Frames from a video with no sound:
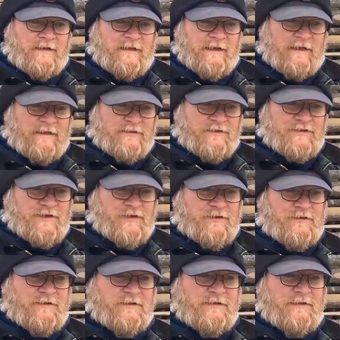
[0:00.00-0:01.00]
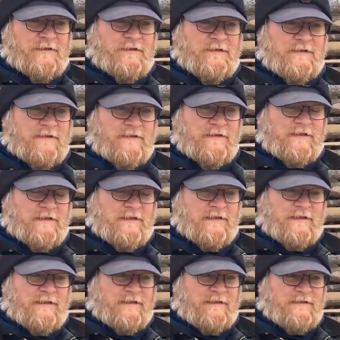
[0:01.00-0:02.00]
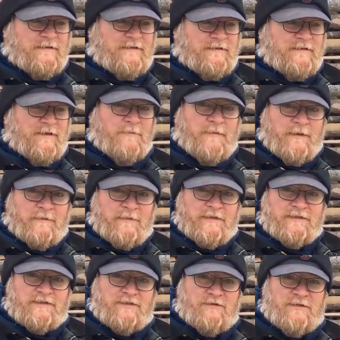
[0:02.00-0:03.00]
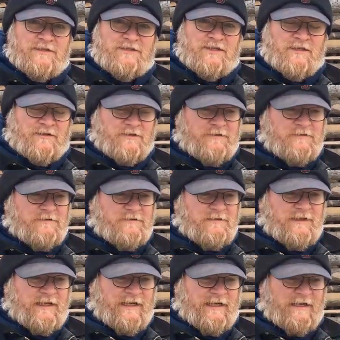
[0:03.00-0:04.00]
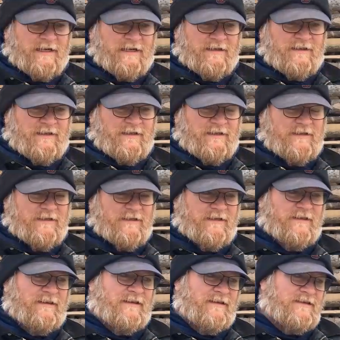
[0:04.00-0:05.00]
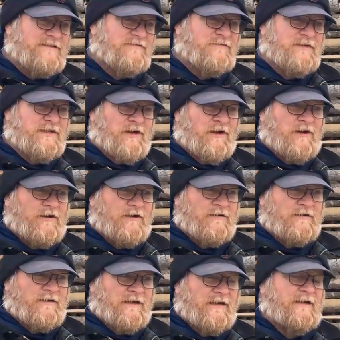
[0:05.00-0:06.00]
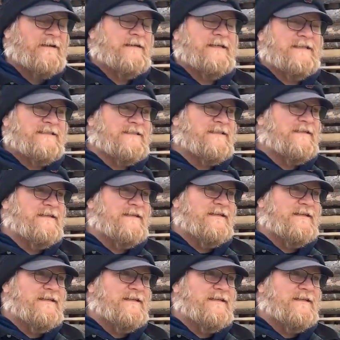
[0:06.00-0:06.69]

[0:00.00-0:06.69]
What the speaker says: and certain commitments to each other. And I think in this regard, at least